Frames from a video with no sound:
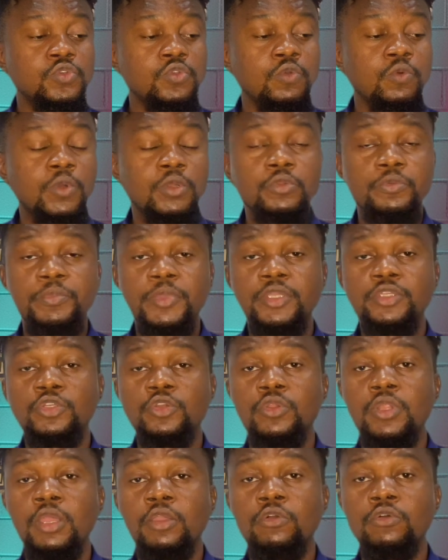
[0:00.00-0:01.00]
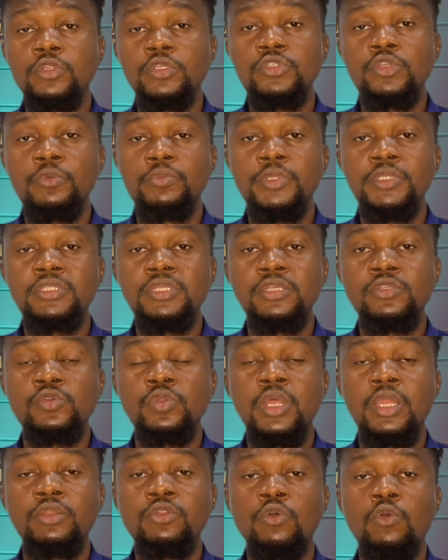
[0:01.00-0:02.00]
So you want to make sure that you're always updated
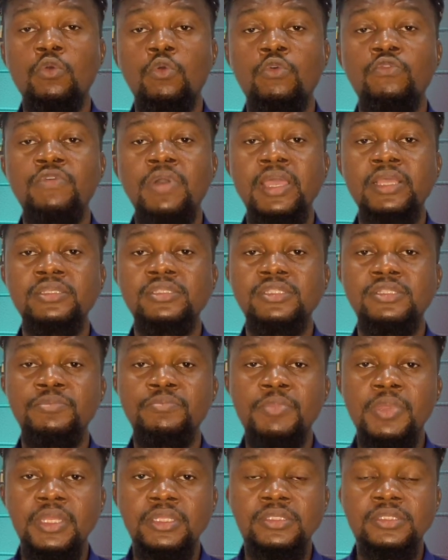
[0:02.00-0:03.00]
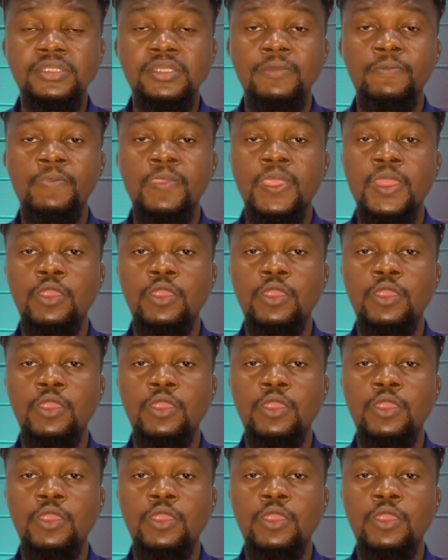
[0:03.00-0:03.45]
so that you don't overestimate